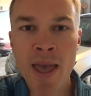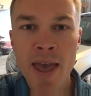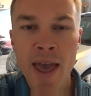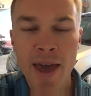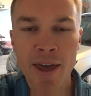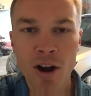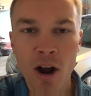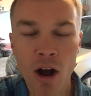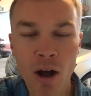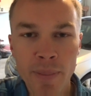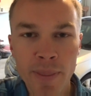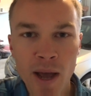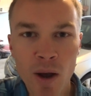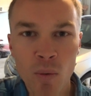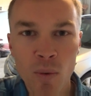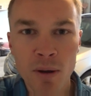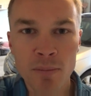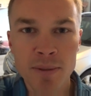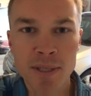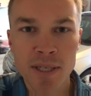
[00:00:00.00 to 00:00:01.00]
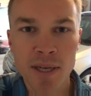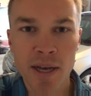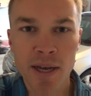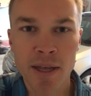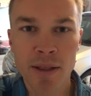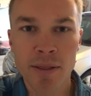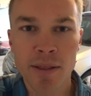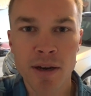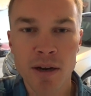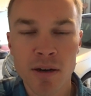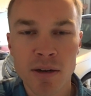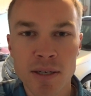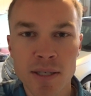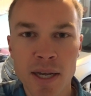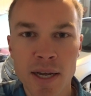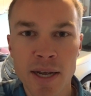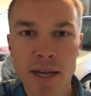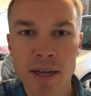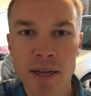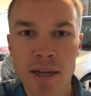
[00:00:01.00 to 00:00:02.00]
And on that website, there's
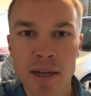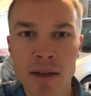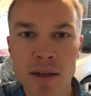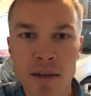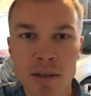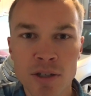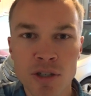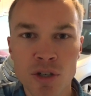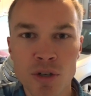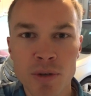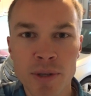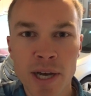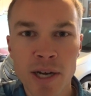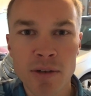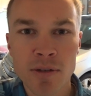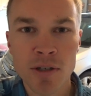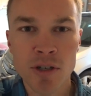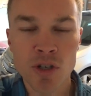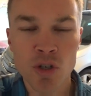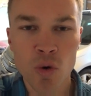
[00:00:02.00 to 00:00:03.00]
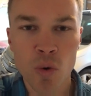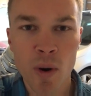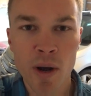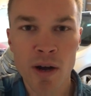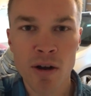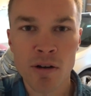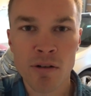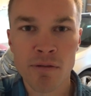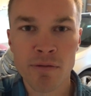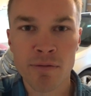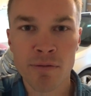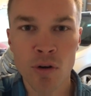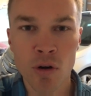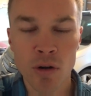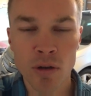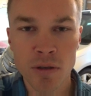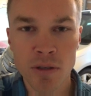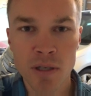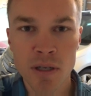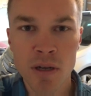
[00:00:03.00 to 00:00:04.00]
a 2012
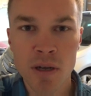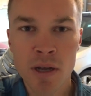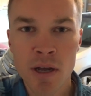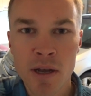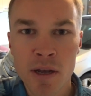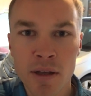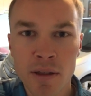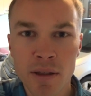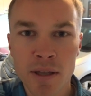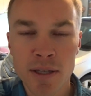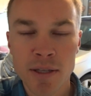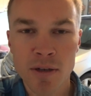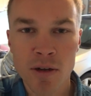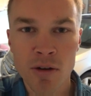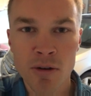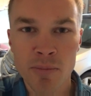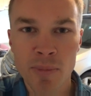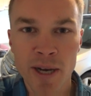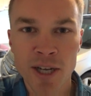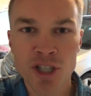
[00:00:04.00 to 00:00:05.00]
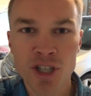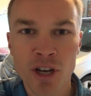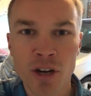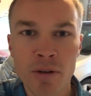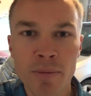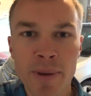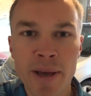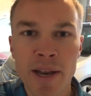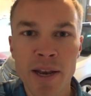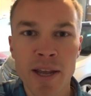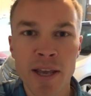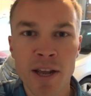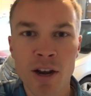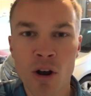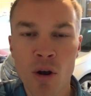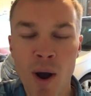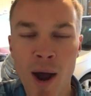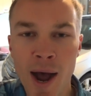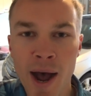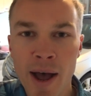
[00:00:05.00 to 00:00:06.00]
Volt that's owned by a gentleman in
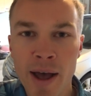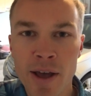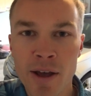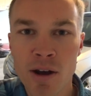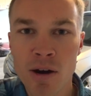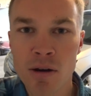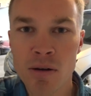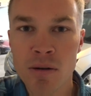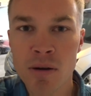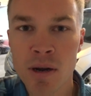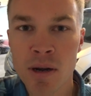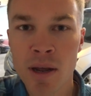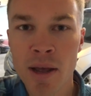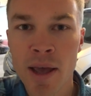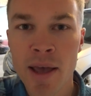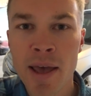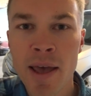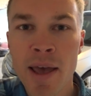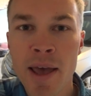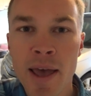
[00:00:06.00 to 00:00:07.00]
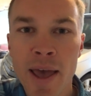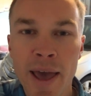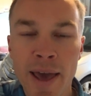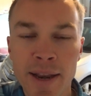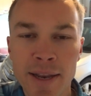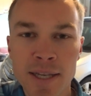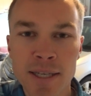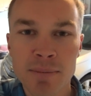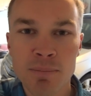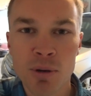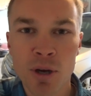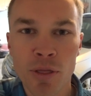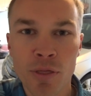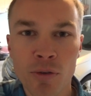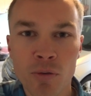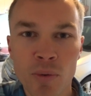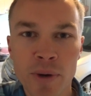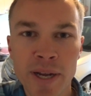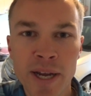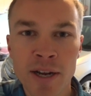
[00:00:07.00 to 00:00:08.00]
Ohio, and he's put
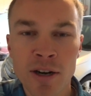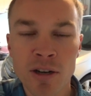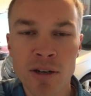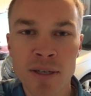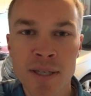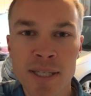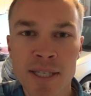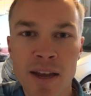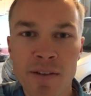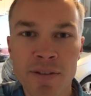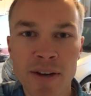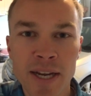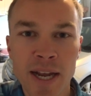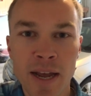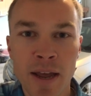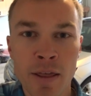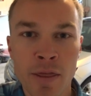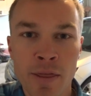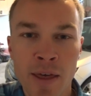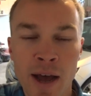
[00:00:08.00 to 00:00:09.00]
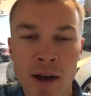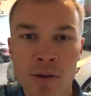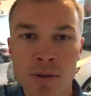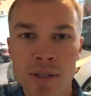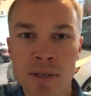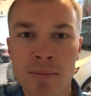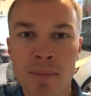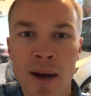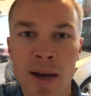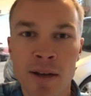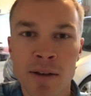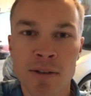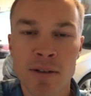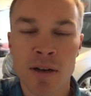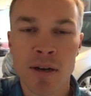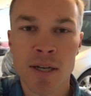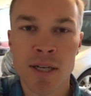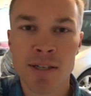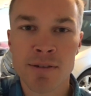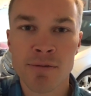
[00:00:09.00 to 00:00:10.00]
378,000 miles
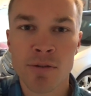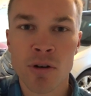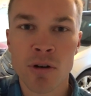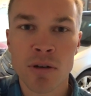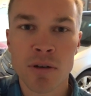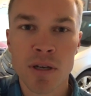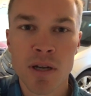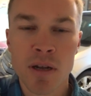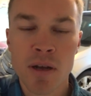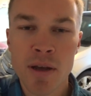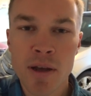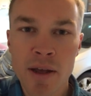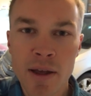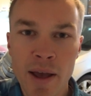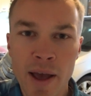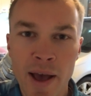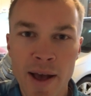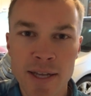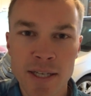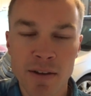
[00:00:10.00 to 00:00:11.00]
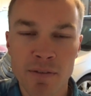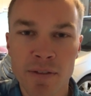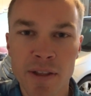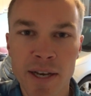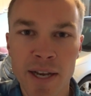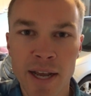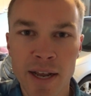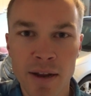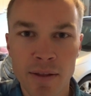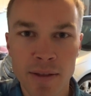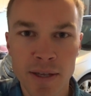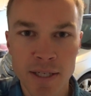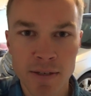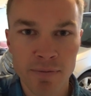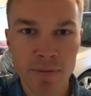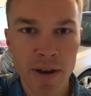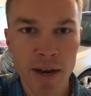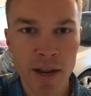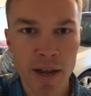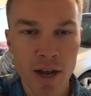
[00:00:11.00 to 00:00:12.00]
on his Volt as of the date of this
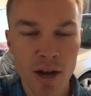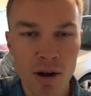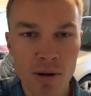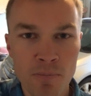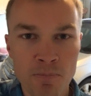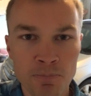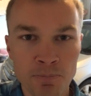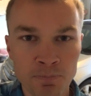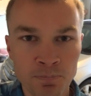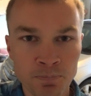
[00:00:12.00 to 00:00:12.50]
video.